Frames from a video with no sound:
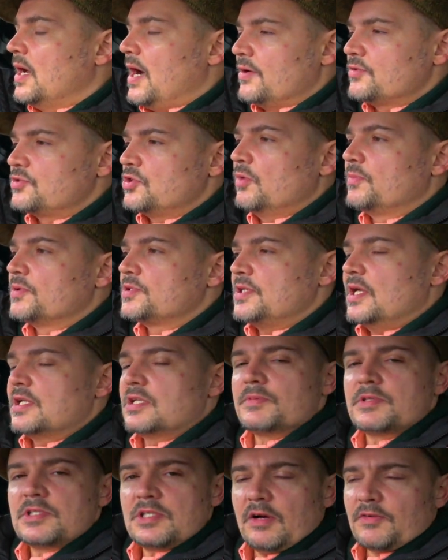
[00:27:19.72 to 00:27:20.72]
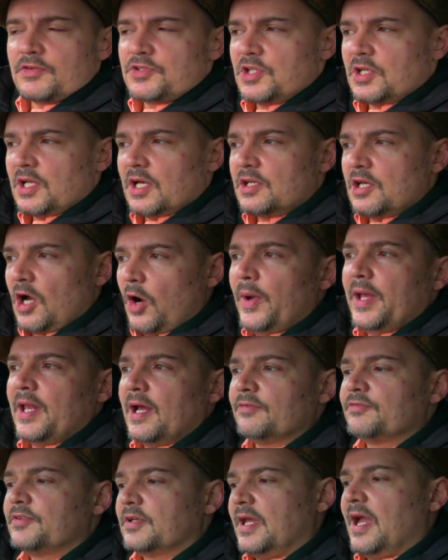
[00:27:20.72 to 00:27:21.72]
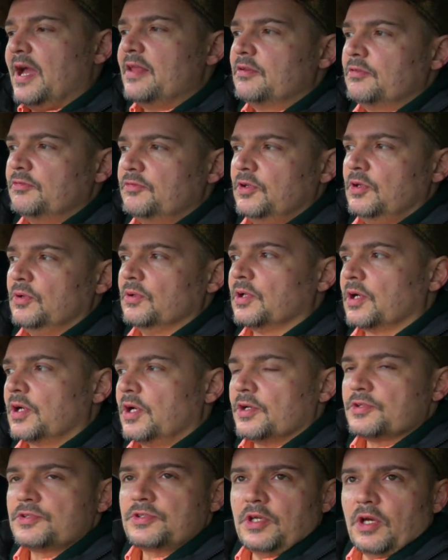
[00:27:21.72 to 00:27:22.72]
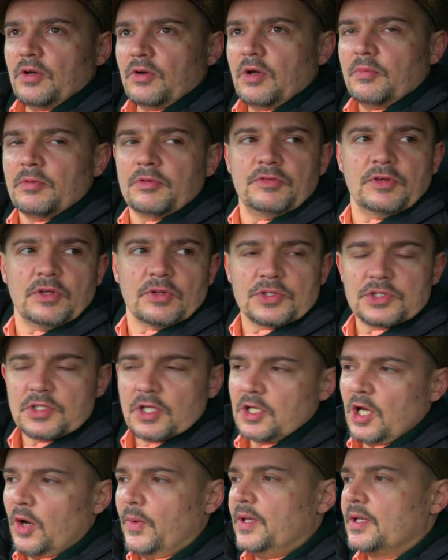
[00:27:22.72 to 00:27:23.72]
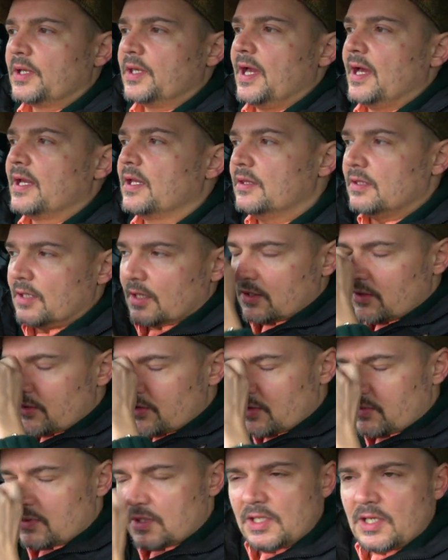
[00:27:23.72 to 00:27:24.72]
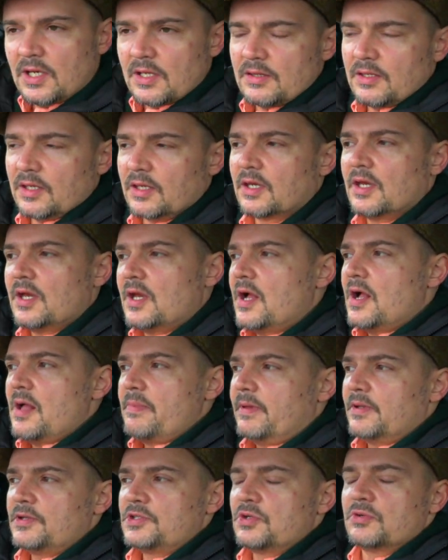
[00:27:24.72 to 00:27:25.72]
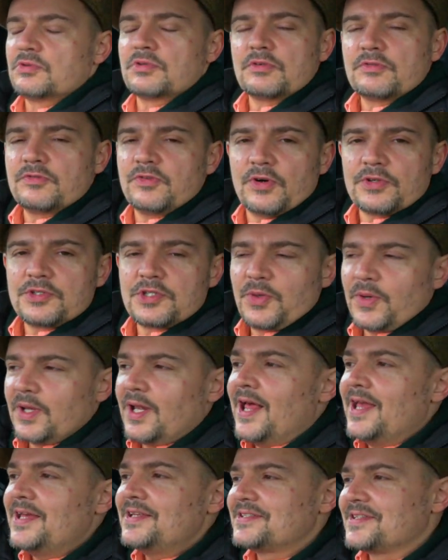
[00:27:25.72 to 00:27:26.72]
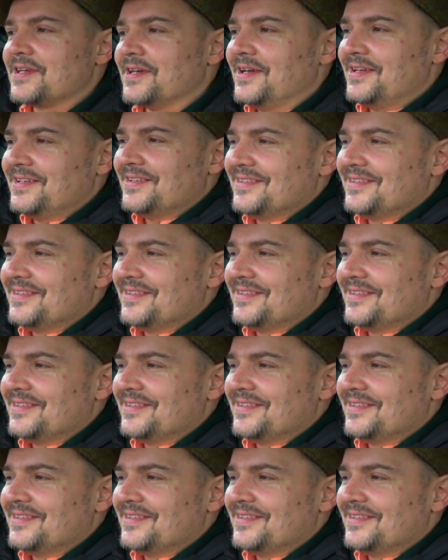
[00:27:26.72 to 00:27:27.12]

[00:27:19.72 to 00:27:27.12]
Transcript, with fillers: I was almost saying to myself, should I go in after getting the fuel at Costco? I've got my fuel, should I go in and get anything? I don't think we need anything. And 240 quid later.